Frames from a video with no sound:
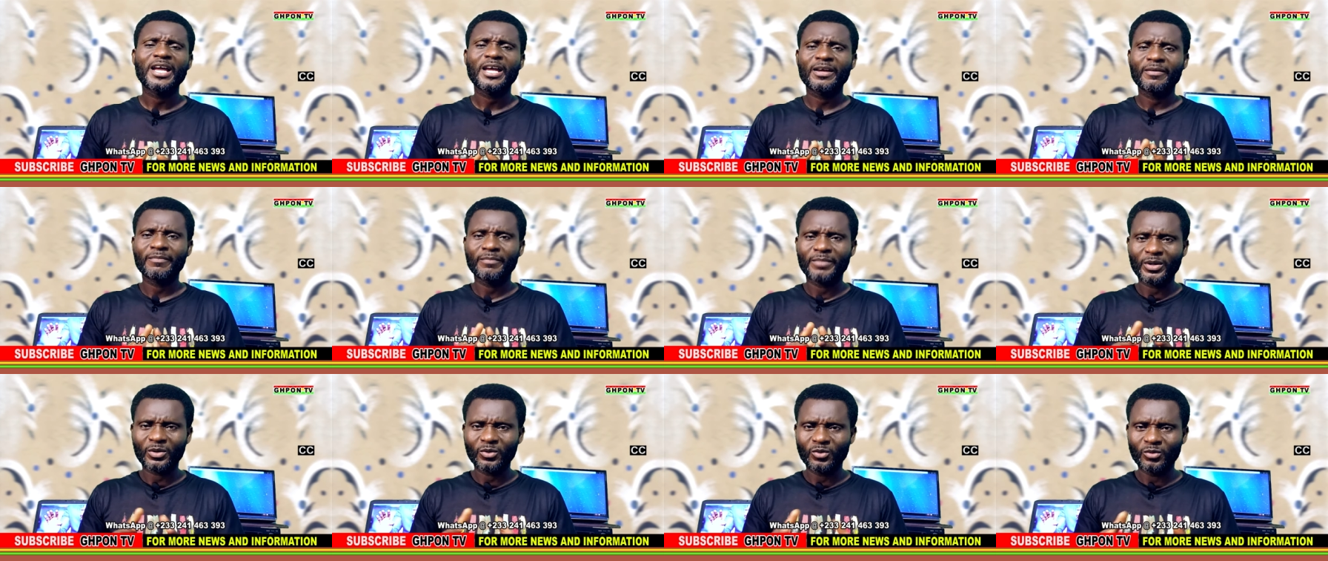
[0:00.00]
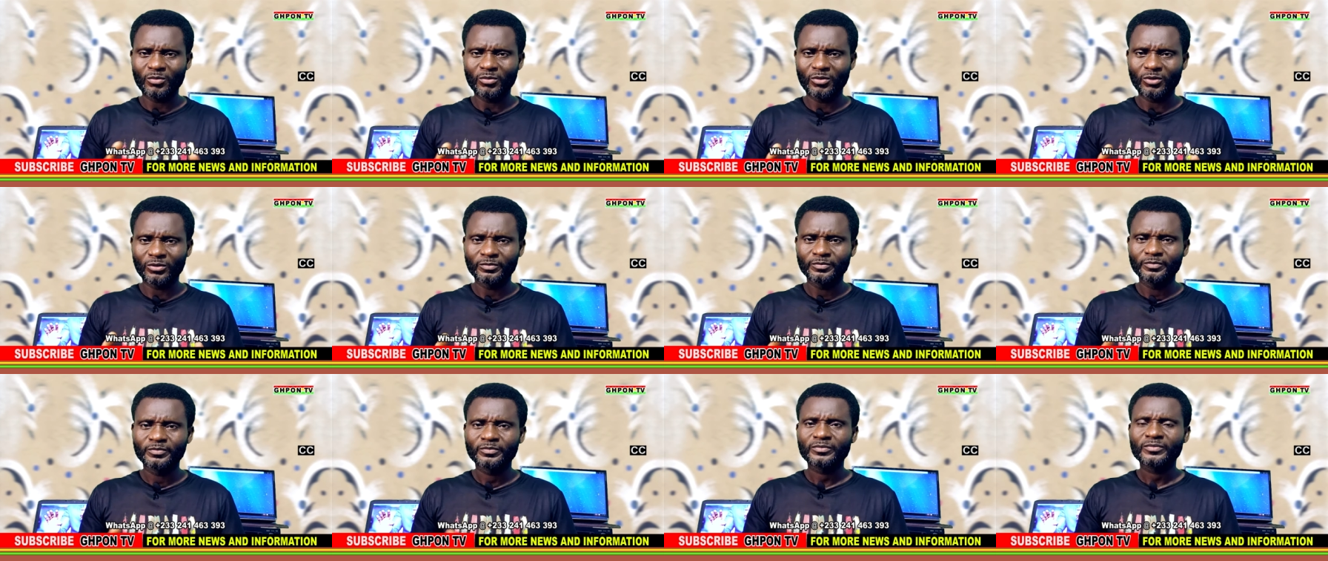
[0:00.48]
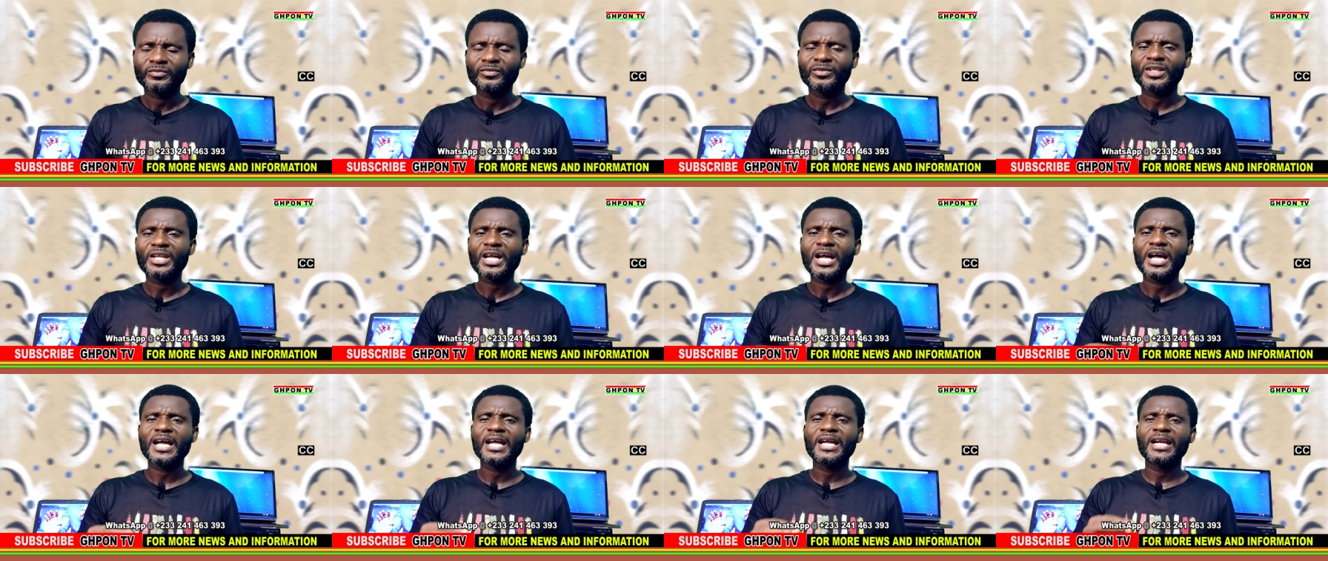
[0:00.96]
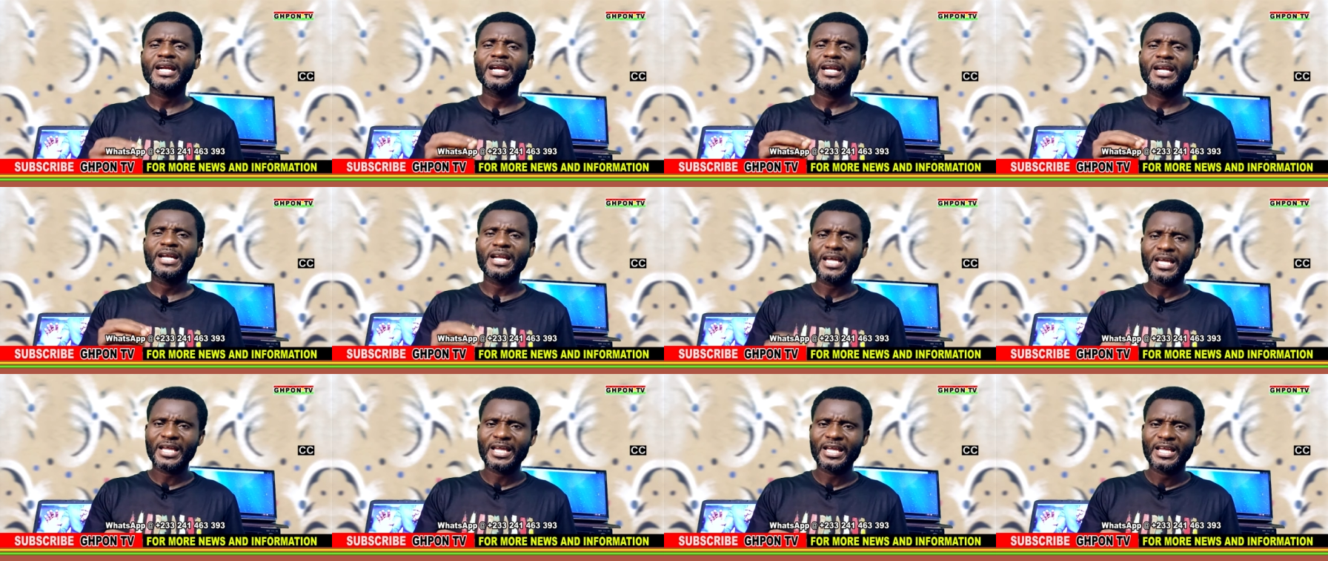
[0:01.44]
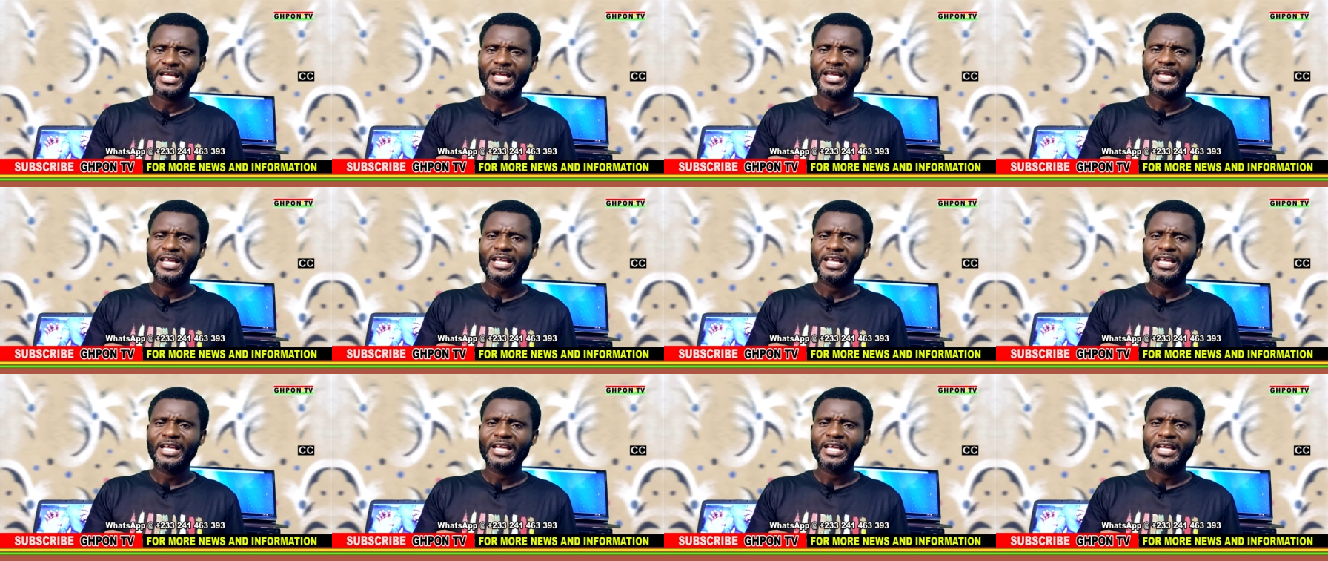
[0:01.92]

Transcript: A bone. Now, and ne,